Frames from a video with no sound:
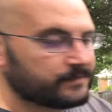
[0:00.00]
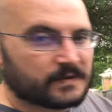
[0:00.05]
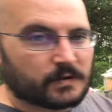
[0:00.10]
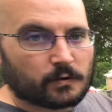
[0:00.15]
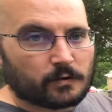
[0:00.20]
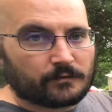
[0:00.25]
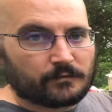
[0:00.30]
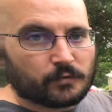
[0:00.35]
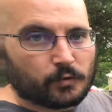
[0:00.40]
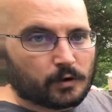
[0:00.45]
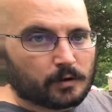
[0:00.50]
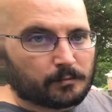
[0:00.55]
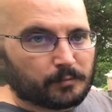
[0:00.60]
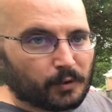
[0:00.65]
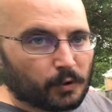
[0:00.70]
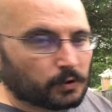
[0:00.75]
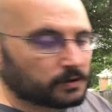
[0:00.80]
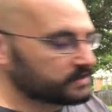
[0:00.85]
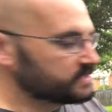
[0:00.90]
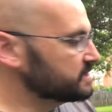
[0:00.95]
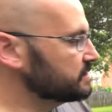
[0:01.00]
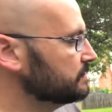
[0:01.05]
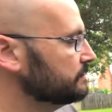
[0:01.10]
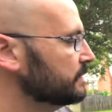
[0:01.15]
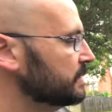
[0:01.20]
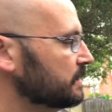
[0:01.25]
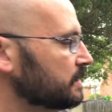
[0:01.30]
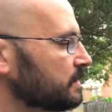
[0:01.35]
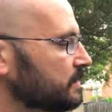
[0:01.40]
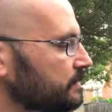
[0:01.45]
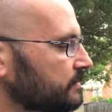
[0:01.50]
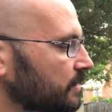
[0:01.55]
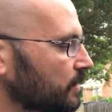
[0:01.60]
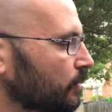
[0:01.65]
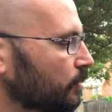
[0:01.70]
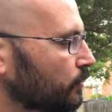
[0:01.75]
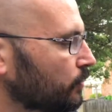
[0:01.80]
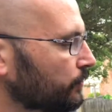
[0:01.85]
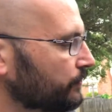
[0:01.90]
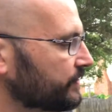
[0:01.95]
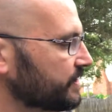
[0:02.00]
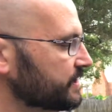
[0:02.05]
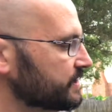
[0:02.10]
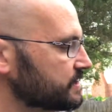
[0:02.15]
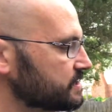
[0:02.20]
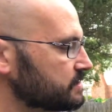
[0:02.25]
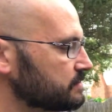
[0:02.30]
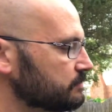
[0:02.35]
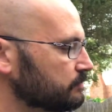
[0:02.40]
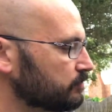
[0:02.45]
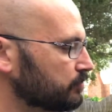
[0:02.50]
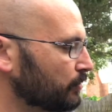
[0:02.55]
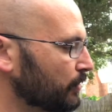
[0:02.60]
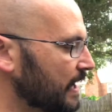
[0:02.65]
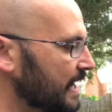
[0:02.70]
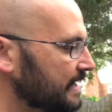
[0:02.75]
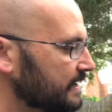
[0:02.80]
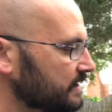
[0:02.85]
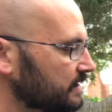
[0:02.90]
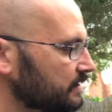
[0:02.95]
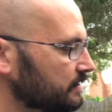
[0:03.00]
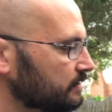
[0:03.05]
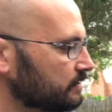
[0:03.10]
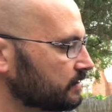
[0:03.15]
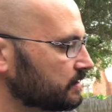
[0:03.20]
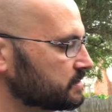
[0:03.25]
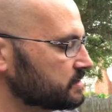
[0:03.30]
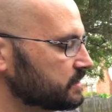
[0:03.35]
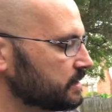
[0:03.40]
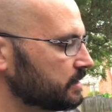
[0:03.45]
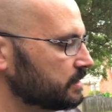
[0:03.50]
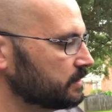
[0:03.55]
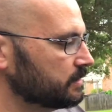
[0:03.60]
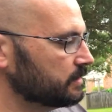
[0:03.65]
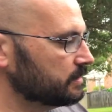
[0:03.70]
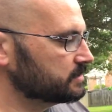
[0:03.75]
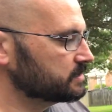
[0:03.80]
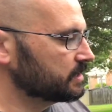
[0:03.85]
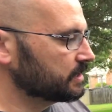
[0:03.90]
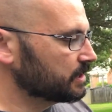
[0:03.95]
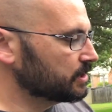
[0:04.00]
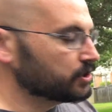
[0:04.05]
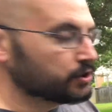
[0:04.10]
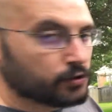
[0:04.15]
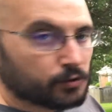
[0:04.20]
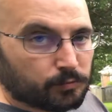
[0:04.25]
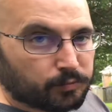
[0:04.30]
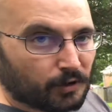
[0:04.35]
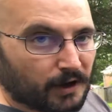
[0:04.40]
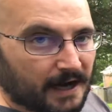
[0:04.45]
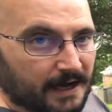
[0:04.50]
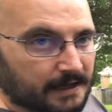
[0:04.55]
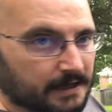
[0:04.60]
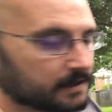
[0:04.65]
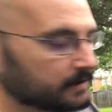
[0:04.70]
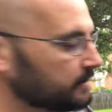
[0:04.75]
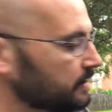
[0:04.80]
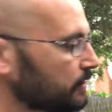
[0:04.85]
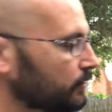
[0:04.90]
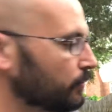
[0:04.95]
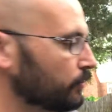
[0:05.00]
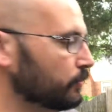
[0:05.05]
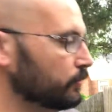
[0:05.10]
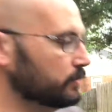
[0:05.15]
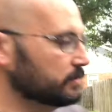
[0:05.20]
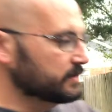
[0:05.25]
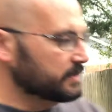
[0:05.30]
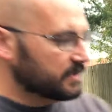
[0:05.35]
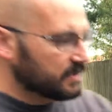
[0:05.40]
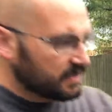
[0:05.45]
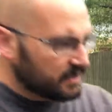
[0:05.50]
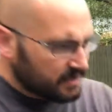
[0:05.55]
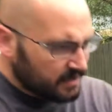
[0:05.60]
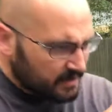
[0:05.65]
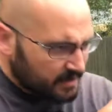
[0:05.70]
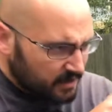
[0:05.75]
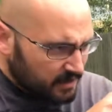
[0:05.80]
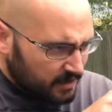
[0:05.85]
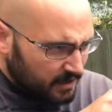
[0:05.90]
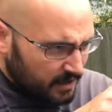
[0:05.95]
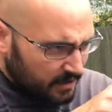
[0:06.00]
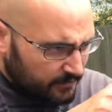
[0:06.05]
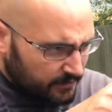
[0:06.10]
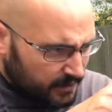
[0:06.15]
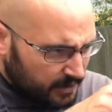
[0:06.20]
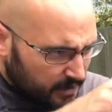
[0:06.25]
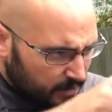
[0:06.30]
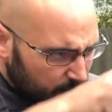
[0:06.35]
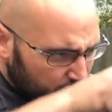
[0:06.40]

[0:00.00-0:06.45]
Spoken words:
or 4 bolts that hold this bracket. It's like a U bracket that hold everything in